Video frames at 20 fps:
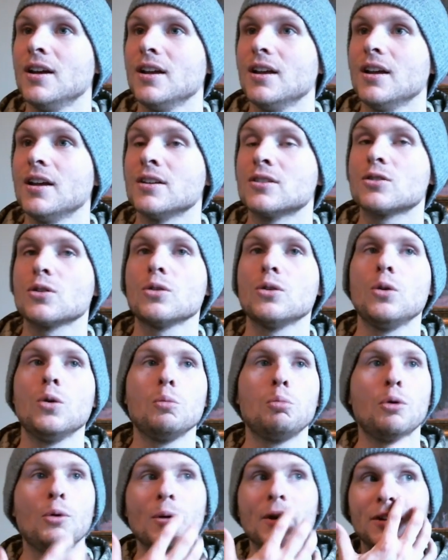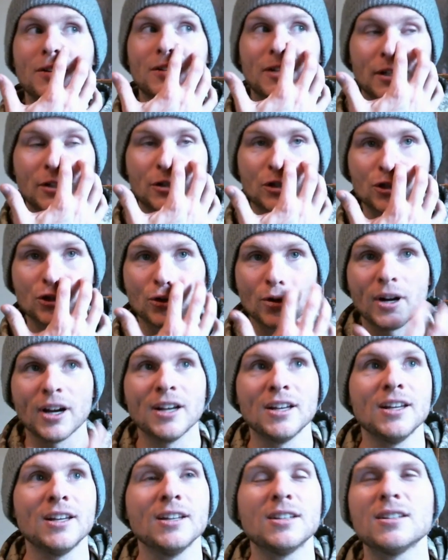And so the whole point on like just
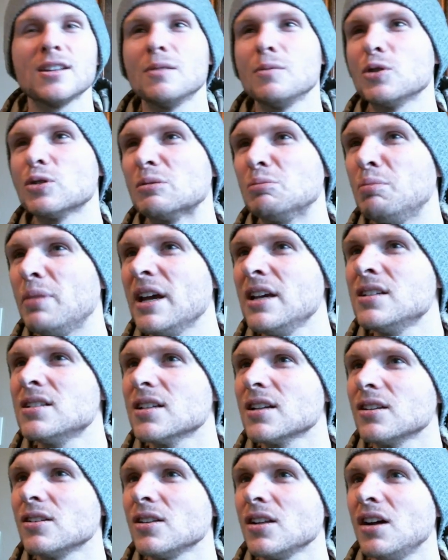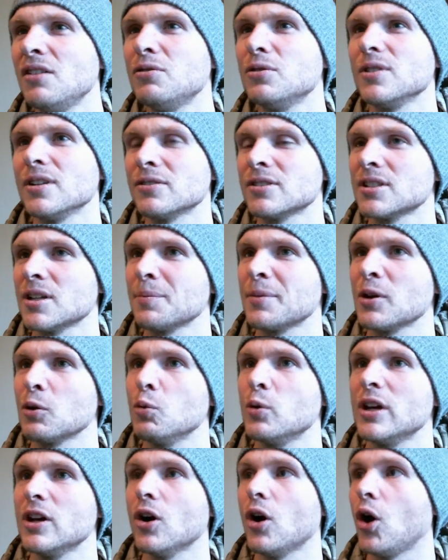trying to get to the most basic level of something
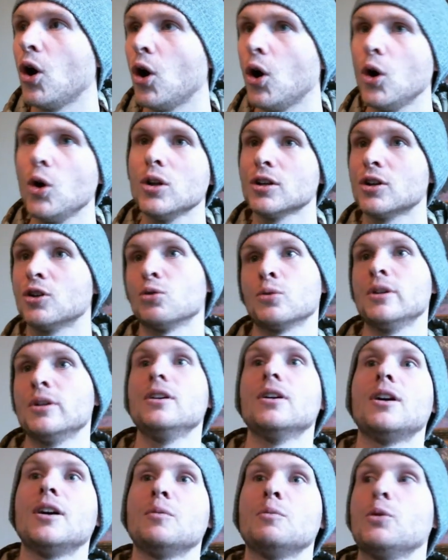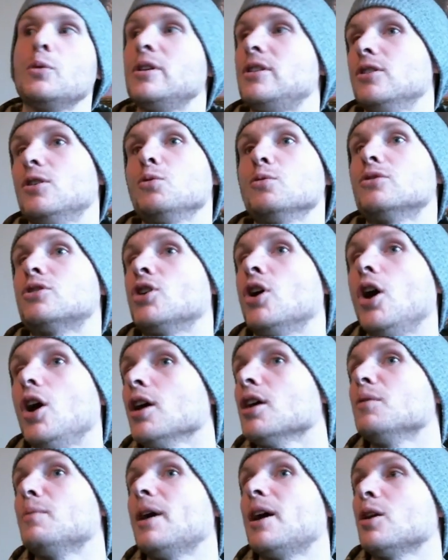we all agree on, but we don't
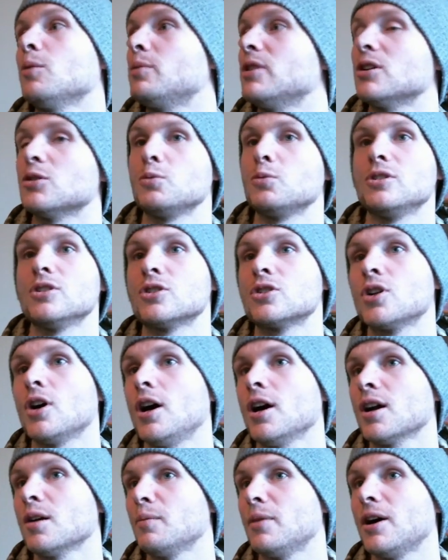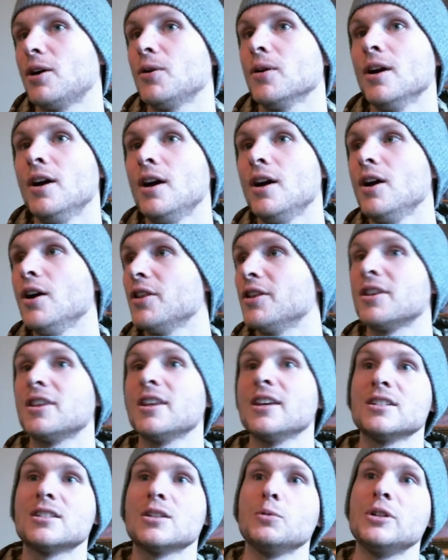talk about it because we just talk about the
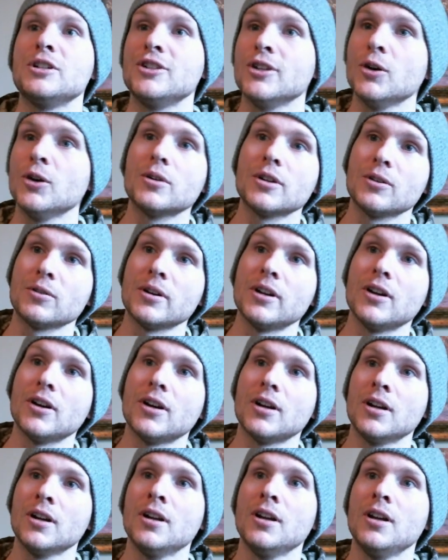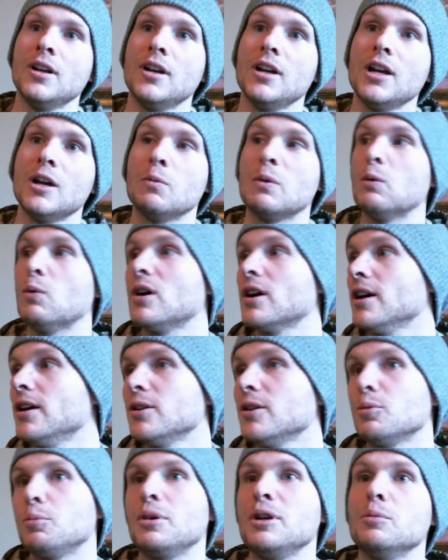things that we don't agree on. Mm-hmm. And we want
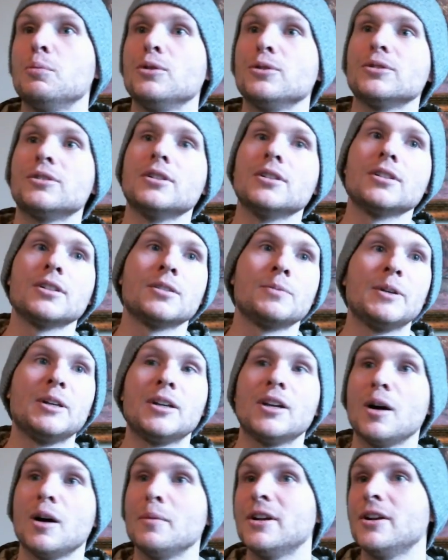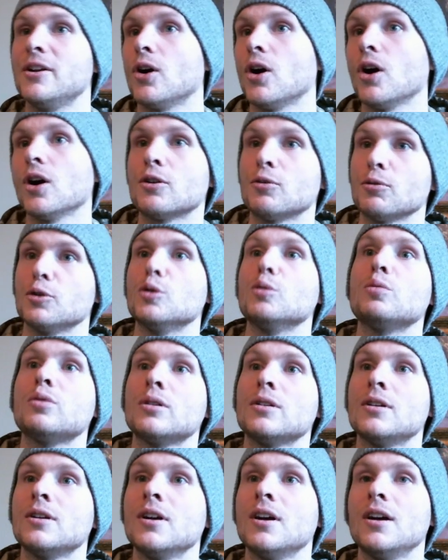other people to come into our group.
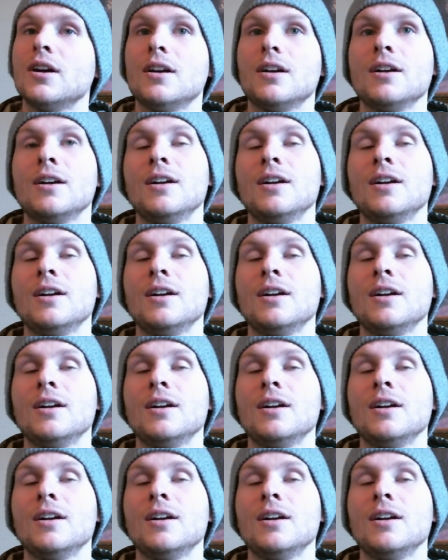Mm-hmm.